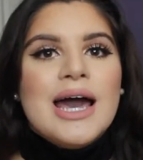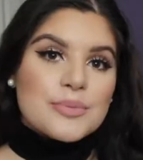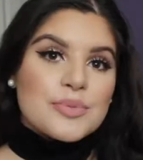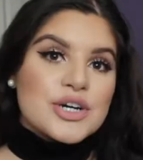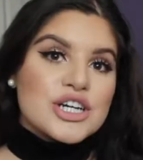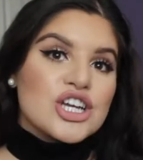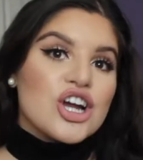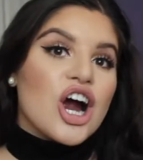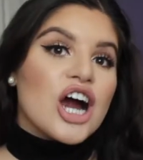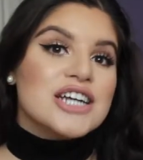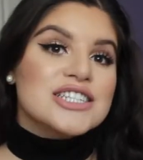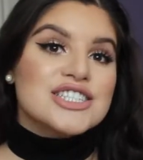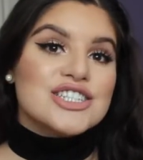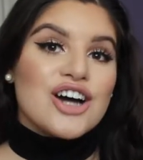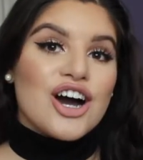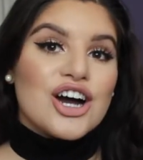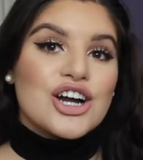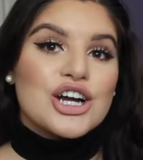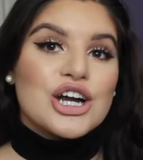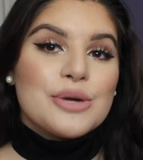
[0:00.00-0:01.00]
It's pretty hard to
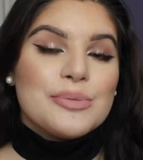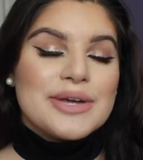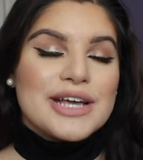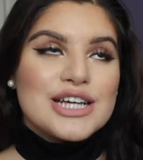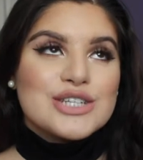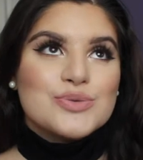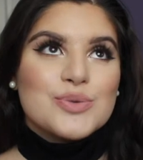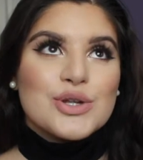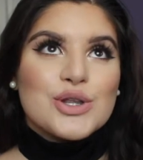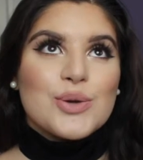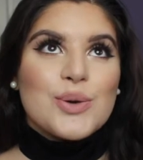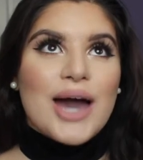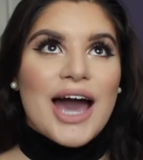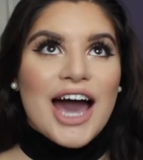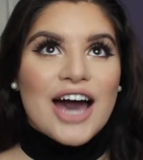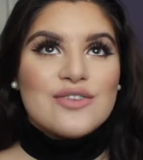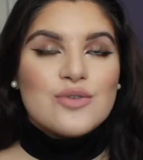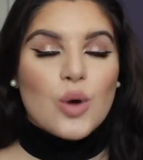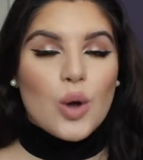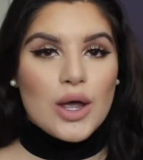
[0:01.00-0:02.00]
conquer because when you
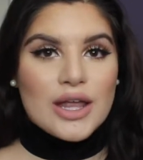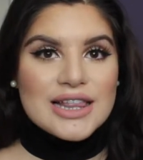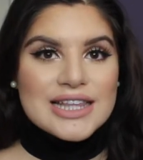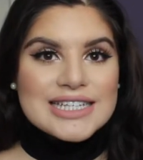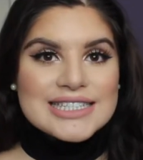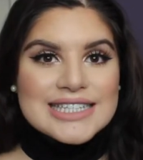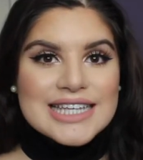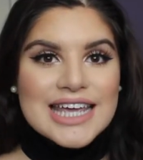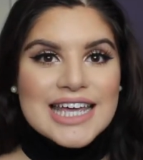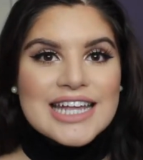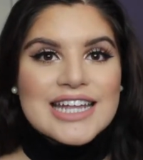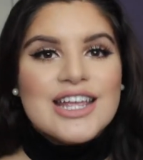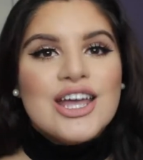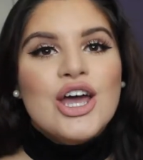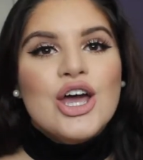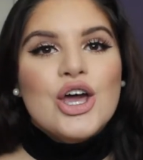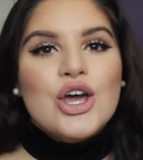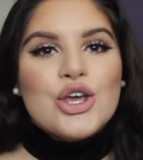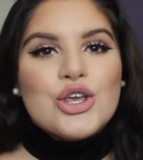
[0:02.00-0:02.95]
have oily skin,